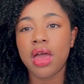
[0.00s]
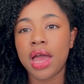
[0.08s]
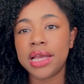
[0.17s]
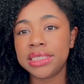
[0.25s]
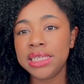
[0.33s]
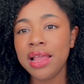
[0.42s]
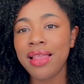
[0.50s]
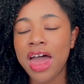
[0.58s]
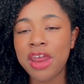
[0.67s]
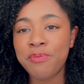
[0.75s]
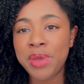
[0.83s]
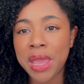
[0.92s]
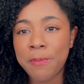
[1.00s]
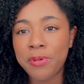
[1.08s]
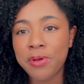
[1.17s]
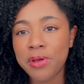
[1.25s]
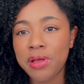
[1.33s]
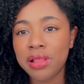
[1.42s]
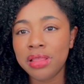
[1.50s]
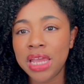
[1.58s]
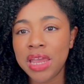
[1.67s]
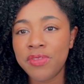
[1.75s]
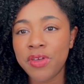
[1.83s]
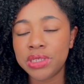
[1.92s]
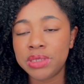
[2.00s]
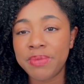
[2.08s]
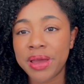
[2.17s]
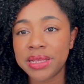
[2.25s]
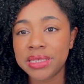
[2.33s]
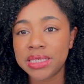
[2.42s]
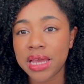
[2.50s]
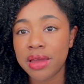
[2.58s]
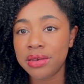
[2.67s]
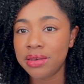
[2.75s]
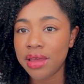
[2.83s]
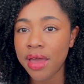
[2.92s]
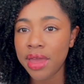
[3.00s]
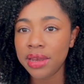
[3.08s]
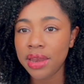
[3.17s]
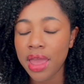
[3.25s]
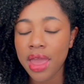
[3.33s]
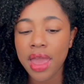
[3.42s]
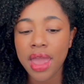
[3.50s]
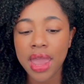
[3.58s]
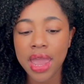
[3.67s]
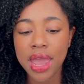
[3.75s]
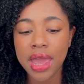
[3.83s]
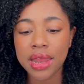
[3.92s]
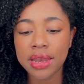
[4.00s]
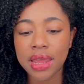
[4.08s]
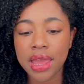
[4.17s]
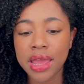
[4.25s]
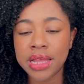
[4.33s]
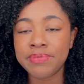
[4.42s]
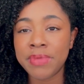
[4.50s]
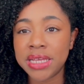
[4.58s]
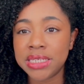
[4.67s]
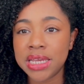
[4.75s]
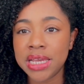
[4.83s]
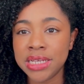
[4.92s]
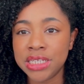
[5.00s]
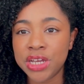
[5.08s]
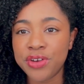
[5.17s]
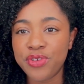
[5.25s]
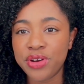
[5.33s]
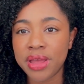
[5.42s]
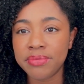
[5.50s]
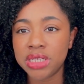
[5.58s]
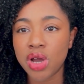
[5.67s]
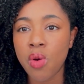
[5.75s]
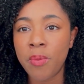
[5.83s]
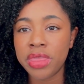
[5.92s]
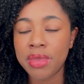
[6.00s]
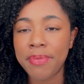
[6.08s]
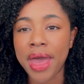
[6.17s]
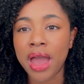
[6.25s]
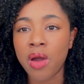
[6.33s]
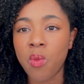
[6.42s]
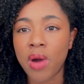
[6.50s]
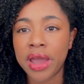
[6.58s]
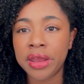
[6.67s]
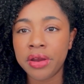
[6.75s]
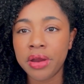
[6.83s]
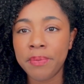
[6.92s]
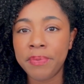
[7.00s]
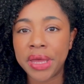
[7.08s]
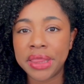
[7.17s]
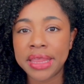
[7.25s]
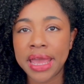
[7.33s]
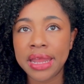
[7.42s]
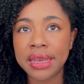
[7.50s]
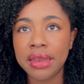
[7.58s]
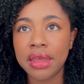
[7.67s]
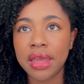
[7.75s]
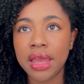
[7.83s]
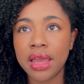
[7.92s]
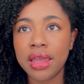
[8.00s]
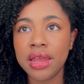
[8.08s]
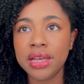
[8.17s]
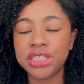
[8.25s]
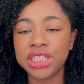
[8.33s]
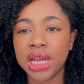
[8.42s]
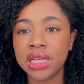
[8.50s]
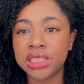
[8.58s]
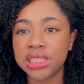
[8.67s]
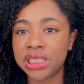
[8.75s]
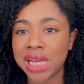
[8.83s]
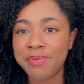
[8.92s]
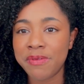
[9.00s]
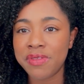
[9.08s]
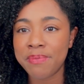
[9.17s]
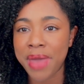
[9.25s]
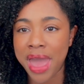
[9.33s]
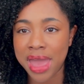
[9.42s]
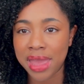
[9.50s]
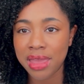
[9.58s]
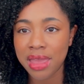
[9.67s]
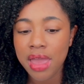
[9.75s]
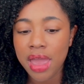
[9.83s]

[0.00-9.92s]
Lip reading: I see a lot of people leave those buttons undone and it makes it easier for them to open the bag wider, but then it can change the shape of the bag.